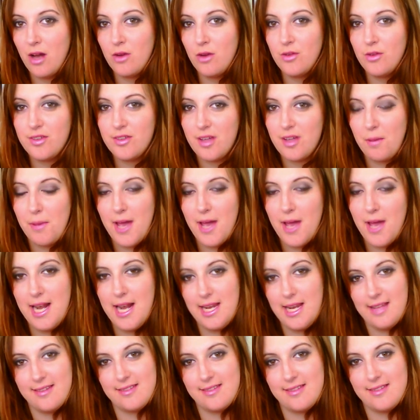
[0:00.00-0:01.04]
I'll also put a
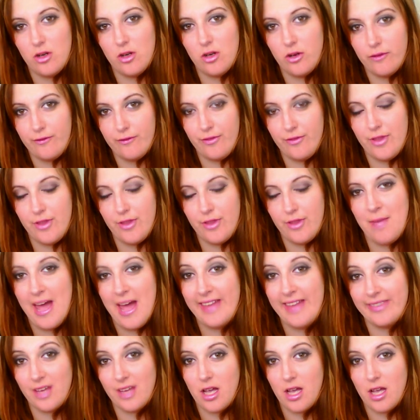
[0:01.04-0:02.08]
list of them
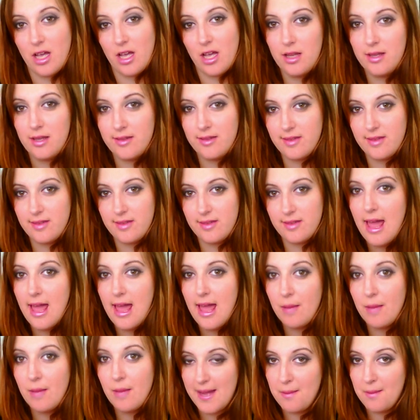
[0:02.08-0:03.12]
and the colours that I
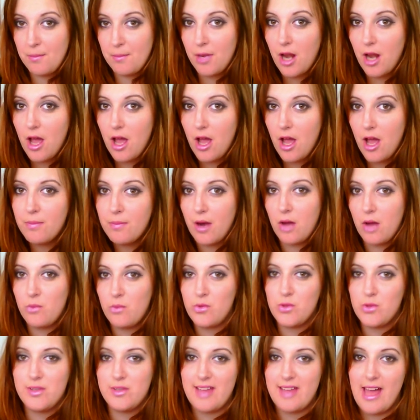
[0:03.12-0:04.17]
am down below, but I
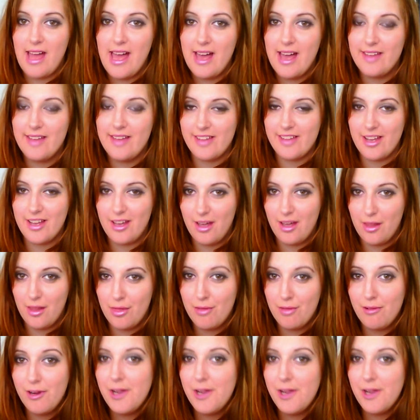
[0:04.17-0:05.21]
will say it as I go
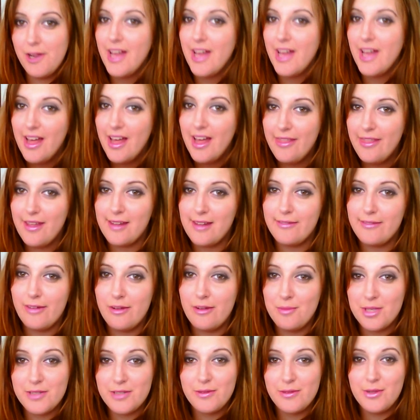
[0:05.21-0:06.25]
through. Thanks
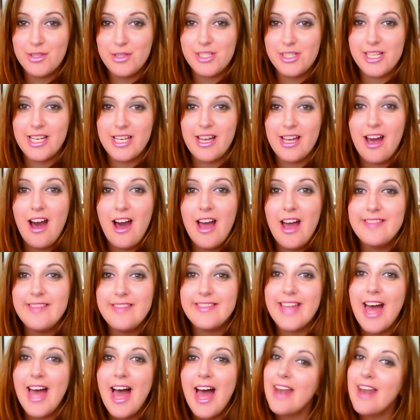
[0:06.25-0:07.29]
very much for watching, guys,
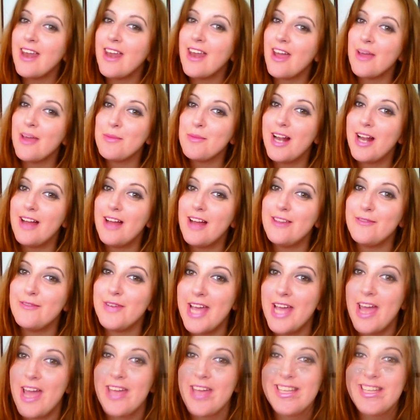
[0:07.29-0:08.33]
and I hope you like the
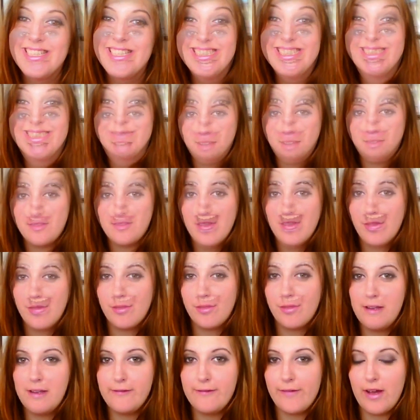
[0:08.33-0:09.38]
video. Now, the next
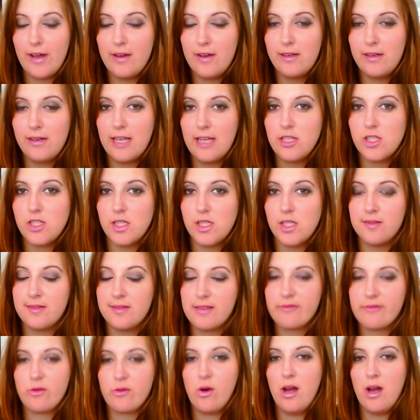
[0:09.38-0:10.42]
three foundations
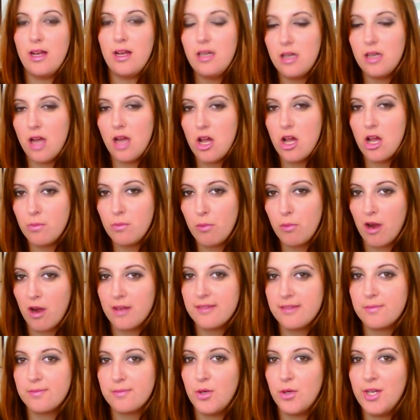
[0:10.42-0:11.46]
have quite low
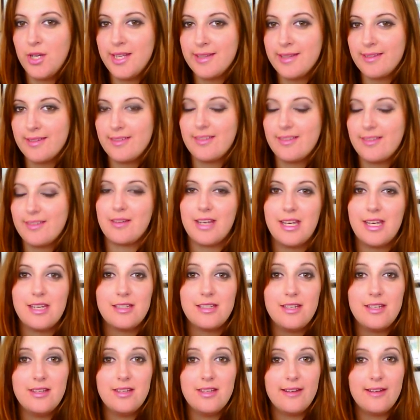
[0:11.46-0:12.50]
price points, so I'm going to
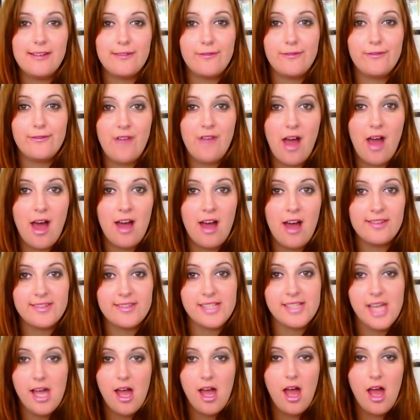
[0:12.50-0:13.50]
do those first.